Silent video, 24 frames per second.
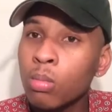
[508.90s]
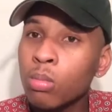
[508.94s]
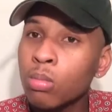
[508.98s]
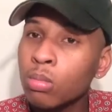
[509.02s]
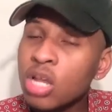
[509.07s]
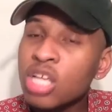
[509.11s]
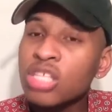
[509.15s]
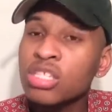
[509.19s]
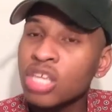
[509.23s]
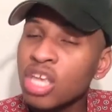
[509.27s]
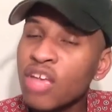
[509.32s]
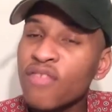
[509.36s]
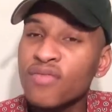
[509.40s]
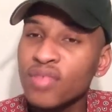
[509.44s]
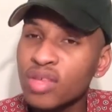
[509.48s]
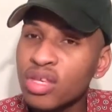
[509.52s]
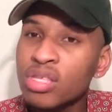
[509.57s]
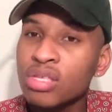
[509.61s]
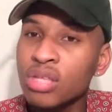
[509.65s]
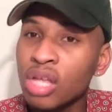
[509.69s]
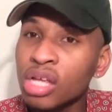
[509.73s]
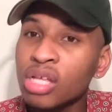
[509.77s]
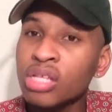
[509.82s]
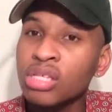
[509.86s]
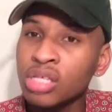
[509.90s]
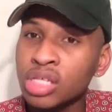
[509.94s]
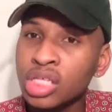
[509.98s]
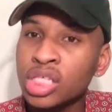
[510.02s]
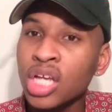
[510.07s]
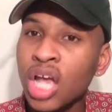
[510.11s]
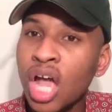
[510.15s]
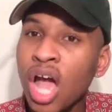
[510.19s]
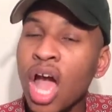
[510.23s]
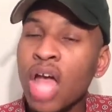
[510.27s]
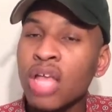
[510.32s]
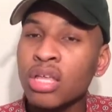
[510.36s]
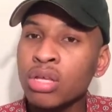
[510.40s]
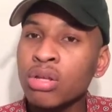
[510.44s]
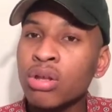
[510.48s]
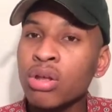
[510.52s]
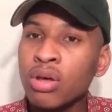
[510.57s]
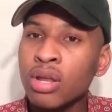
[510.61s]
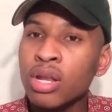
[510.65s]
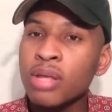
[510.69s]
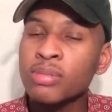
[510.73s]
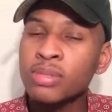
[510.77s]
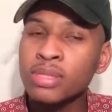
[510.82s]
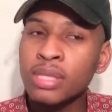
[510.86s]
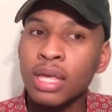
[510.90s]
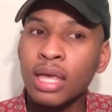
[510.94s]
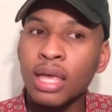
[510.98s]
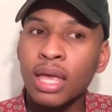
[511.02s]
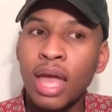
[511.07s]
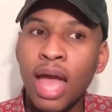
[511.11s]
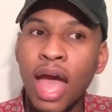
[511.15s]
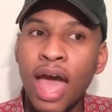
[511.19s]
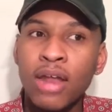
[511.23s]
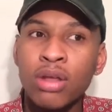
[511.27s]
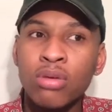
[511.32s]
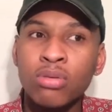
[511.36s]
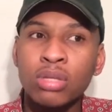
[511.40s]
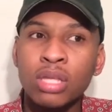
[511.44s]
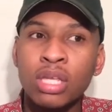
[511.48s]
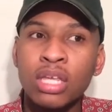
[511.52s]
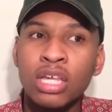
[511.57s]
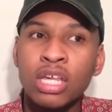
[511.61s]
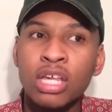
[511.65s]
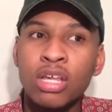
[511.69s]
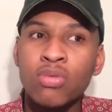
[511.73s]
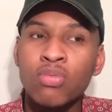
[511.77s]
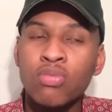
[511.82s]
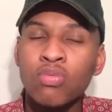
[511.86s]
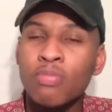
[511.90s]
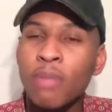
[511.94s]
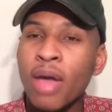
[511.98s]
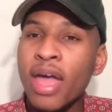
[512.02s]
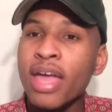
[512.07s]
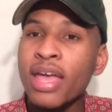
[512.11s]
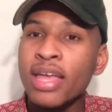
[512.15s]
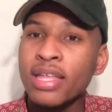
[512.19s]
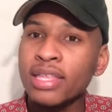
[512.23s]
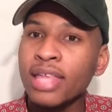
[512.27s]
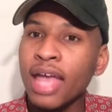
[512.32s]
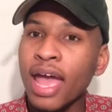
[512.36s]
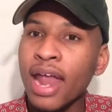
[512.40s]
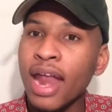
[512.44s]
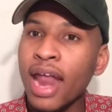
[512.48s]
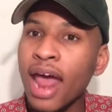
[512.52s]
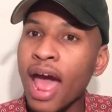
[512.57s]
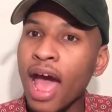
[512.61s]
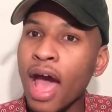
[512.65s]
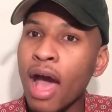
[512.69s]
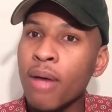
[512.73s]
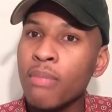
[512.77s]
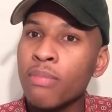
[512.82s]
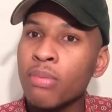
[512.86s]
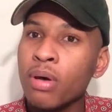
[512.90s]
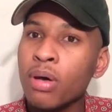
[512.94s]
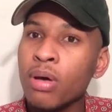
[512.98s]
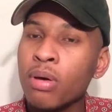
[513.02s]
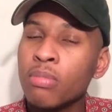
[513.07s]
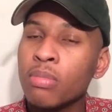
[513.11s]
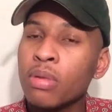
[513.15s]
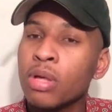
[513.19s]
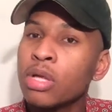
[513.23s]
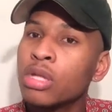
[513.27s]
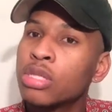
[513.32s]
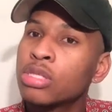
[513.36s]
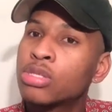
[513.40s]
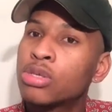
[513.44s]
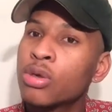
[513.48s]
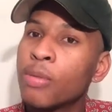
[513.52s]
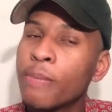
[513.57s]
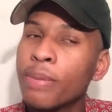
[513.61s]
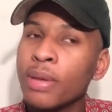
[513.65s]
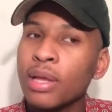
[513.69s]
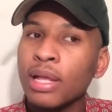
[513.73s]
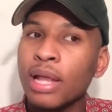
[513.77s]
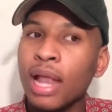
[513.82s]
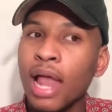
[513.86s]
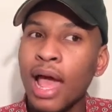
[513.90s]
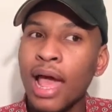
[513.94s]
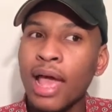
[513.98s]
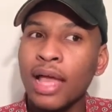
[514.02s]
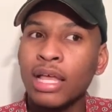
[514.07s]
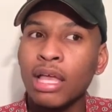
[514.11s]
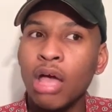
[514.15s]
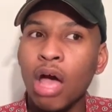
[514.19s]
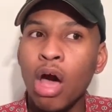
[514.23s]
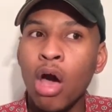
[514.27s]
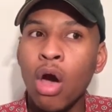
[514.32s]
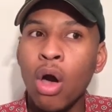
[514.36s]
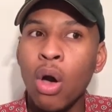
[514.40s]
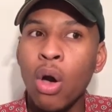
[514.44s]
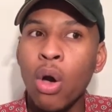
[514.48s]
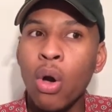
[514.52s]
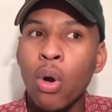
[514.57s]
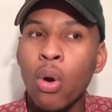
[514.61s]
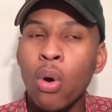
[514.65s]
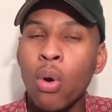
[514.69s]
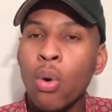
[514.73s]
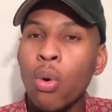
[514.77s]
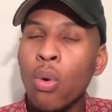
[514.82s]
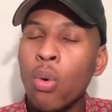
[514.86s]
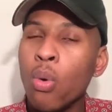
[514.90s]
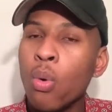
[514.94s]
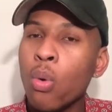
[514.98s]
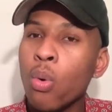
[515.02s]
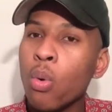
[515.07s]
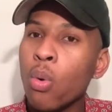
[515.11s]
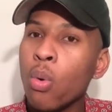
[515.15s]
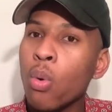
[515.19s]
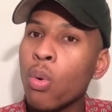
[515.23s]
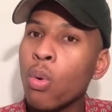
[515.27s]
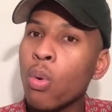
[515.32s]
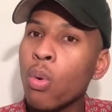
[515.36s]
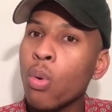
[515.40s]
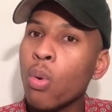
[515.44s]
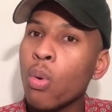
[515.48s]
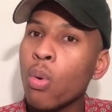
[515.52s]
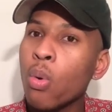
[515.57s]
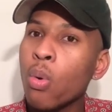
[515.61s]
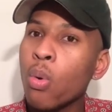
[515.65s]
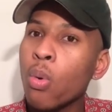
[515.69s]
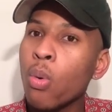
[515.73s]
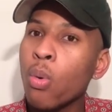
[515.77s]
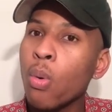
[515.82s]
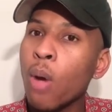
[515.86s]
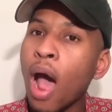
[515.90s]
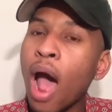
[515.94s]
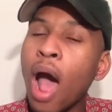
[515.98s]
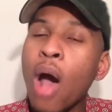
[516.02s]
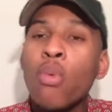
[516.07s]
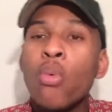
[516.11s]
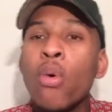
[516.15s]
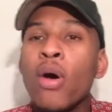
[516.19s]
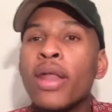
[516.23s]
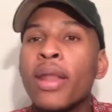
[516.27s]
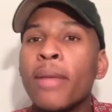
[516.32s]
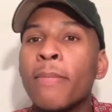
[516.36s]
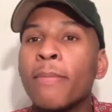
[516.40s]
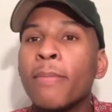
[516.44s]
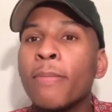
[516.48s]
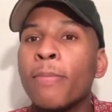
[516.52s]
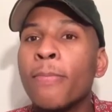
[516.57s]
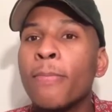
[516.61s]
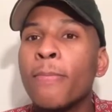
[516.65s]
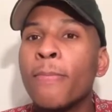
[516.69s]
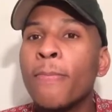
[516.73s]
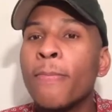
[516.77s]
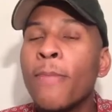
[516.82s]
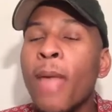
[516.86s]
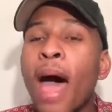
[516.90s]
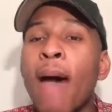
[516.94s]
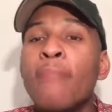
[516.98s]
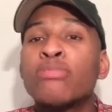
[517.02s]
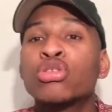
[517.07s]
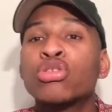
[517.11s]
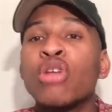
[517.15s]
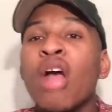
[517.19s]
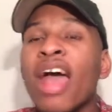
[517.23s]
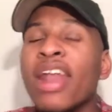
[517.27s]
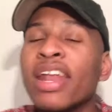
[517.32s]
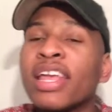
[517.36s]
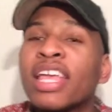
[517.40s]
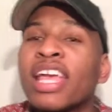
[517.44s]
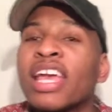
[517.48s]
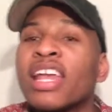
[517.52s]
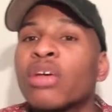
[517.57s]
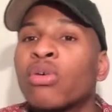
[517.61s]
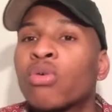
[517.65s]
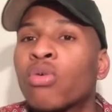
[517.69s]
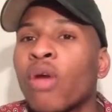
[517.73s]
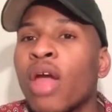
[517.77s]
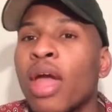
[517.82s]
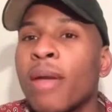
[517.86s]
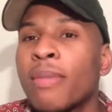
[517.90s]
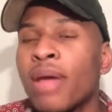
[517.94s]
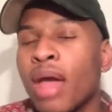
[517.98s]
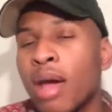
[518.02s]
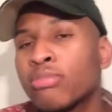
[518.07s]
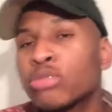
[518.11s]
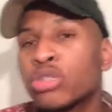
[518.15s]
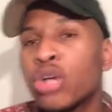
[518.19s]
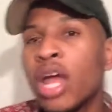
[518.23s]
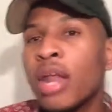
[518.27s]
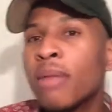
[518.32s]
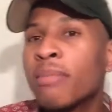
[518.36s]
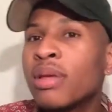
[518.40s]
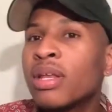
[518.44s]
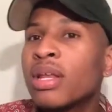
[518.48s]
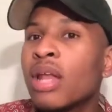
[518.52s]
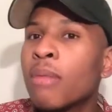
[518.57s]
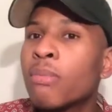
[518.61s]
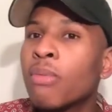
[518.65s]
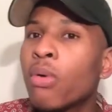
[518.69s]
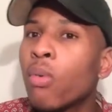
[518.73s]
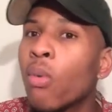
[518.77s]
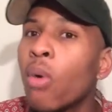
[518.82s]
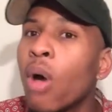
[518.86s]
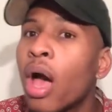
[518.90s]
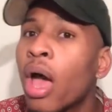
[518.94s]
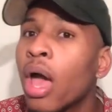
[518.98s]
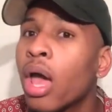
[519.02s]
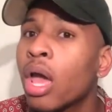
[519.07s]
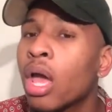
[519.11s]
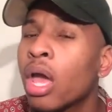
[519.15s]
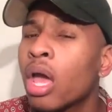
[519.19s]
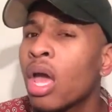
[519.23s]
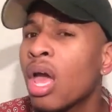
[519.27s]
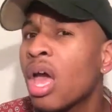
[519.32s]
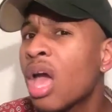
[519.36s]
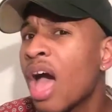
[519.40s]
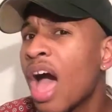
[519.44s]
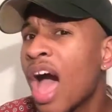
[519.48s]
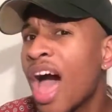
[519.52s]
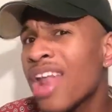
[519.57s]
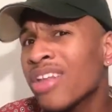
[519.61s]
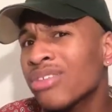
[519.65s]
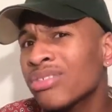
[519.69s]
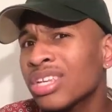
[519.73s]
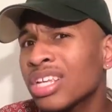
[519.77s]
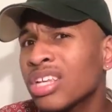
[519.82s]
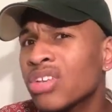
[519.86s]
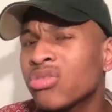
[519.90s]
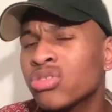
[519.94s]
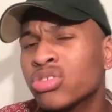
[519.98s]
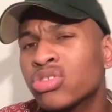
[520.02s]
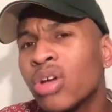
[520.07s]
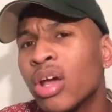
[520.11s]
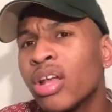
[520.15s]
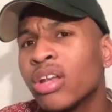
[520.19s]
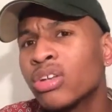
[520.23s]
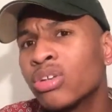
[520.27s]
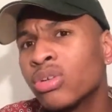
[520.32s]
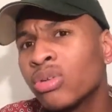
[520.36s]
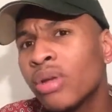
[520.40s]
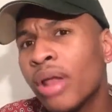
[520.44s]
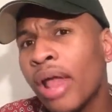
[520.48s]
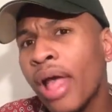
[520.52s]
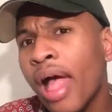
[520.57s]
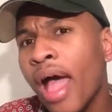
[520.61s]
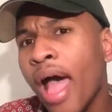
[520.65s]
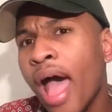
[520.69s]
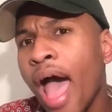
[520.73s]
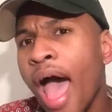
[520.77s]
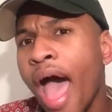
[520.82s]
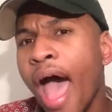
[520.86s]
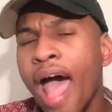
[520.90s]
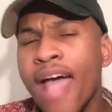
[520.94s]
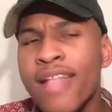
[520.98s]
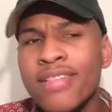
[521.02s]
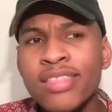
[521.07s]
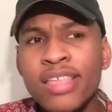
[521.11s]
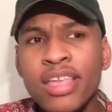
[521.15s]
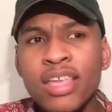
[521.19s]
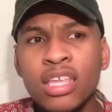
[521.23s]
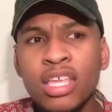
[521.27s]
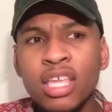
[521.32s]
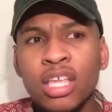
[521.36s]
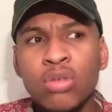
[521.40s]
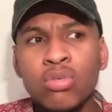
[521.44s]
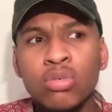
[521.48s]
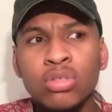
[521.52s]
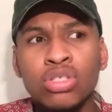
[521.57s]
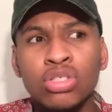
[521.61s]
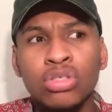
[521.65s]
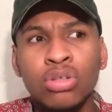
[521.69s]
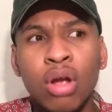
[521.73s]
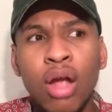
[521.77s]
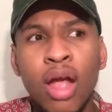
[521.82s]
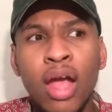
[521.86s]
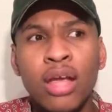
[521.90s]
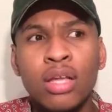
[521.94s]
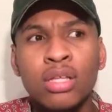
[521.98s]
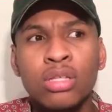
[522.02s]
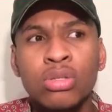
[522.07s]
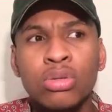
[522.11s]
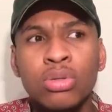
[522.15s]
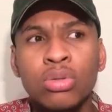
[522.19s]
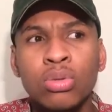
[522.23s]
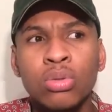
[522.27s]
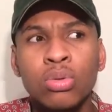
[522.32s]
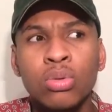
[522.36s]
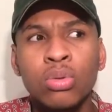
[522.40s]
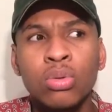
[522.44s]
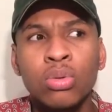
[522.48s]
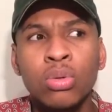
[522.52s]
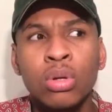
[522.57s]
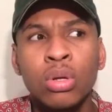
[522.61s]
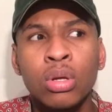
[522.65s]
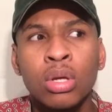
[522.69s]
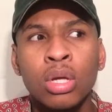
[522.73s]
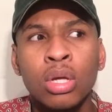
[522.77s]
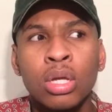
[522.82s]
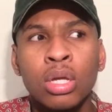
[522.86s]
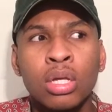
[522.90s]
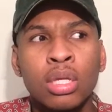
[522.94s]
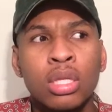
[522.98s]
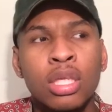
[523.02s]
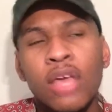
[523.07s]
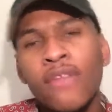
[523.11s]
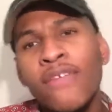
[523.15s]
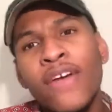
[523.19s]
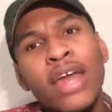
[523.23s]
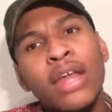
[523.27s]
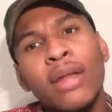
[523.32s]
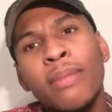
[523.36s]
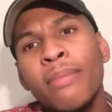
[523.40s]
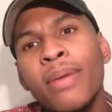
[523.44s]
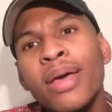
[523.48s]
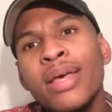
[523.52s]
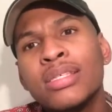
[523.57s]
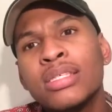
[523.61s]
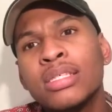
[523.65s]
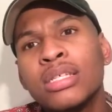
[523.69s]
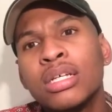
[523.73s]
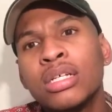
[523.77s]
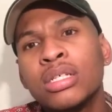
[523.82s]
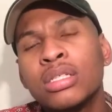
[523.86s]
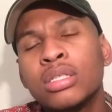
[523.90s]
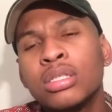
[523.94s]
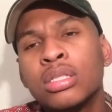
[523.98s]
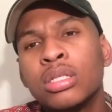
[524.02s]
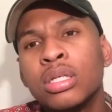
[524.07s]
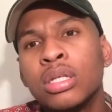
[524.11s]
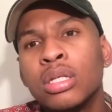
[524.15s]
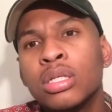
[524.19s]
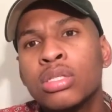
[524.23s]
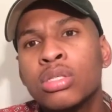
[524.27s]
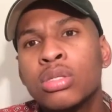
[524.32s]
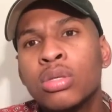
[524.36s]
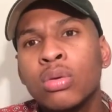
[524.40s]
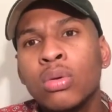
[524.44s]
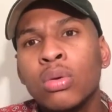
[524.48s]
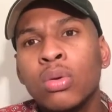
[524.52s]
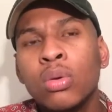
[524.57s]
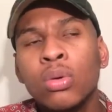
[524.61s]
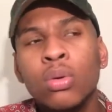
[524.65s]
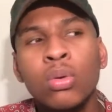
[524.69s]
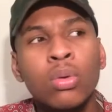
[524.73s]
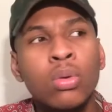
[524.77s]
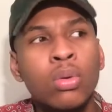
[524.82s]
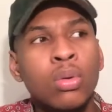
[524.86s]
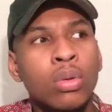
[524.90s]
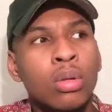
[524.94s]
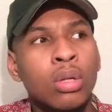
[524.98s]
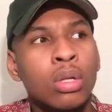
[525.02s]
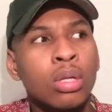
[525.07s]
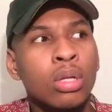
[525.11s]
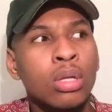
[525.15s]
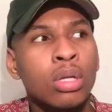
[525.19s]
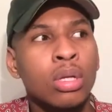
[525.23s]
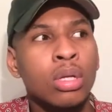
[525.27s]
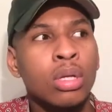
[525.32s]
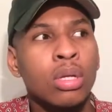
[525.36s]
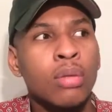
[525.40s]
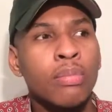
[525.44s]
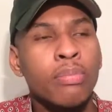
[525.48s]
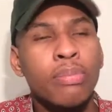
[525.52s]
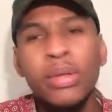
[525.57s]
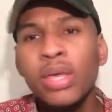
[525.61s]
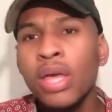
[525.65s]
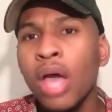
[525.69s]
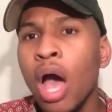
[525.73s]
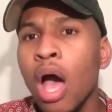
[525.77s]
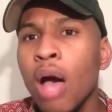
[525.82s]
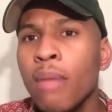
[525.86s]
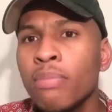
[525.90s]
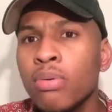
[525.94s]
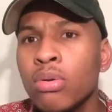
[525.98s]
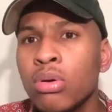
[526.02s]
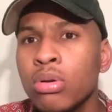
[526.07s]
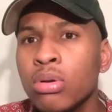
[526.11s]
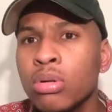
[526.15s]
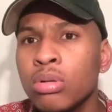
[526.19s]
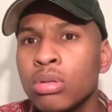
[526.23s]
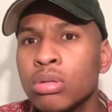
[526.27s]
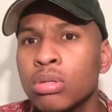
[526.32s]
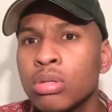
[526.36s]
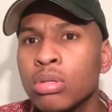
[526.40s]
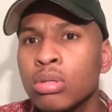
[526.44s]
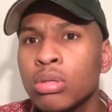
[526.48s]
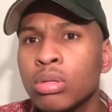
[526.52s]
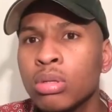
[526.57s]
let's give these niggas a shot. You know what I'm saying? I don't think he made that album to be like, oh, I'm trying to get a Grammy. I'm trying to be number one. I don't think he was trying to do that. I think he was trying to give out a message to be humble,